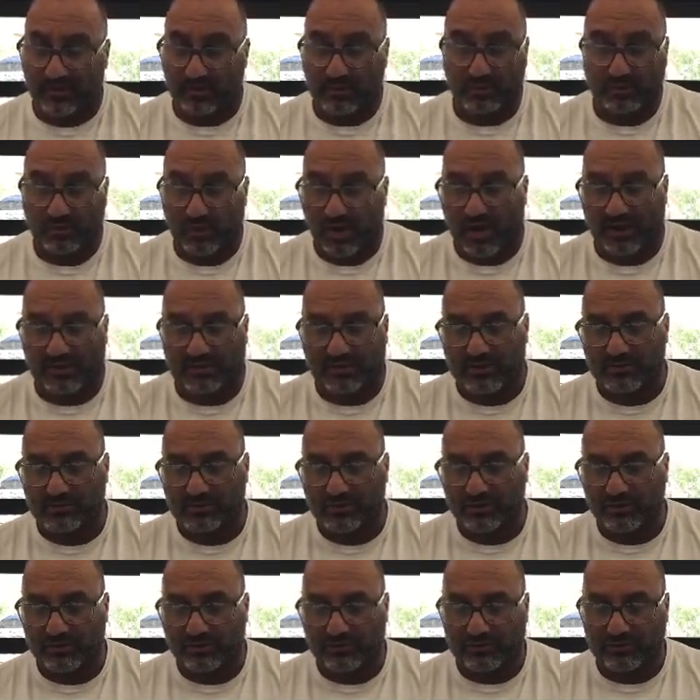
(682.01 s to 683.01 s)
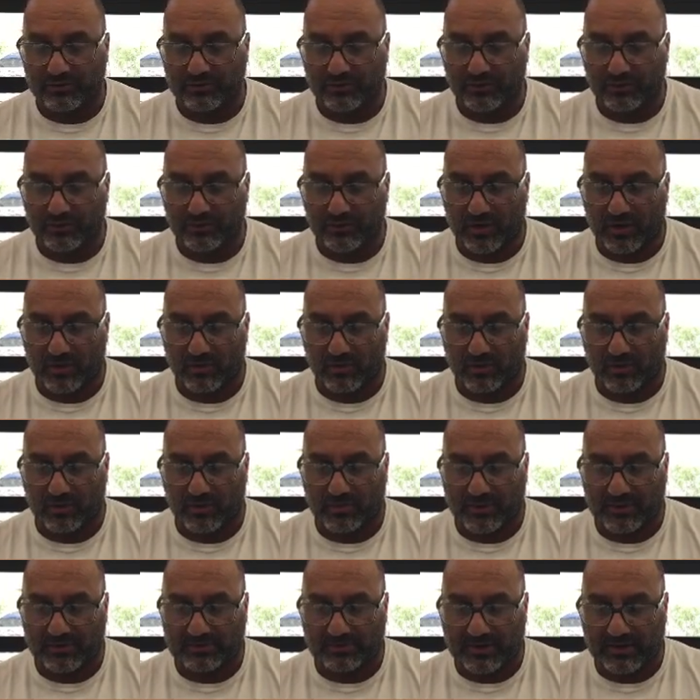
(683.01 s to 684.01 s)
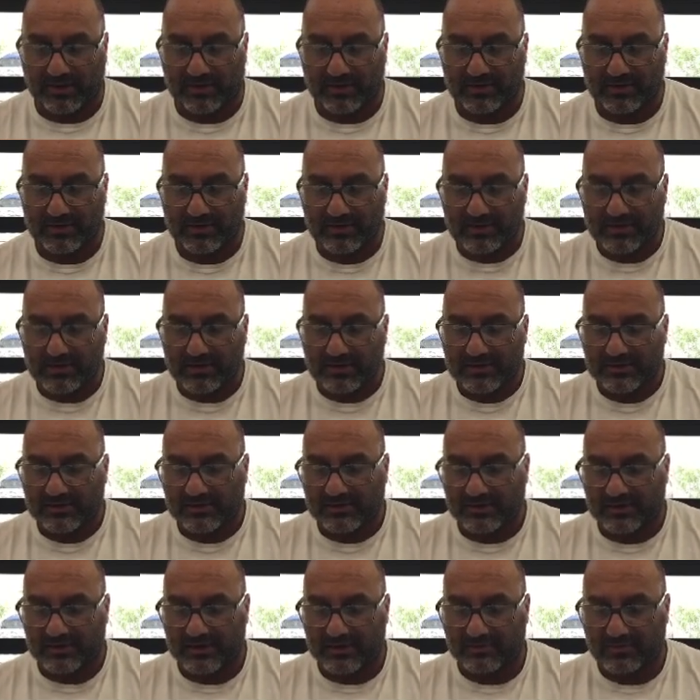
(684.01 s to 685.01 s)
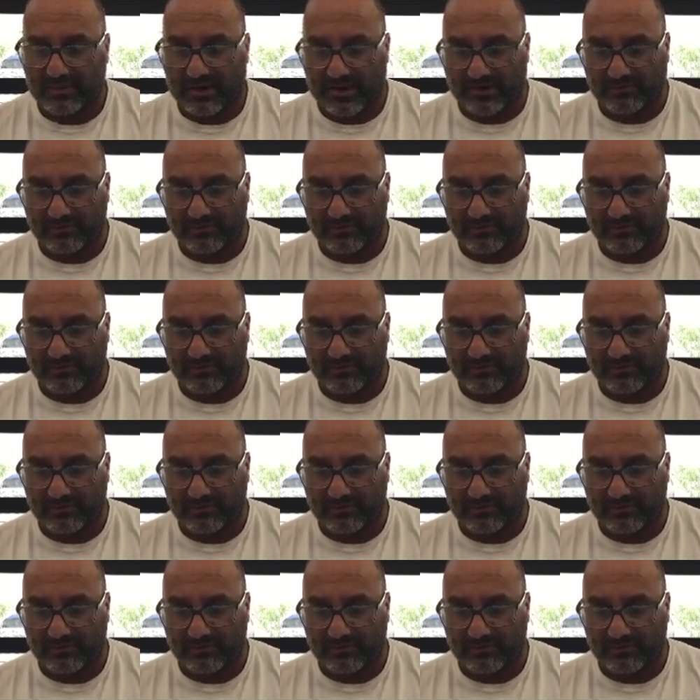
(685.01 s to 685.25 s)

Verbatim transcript: will not come loose, so do not worry about that. Um, I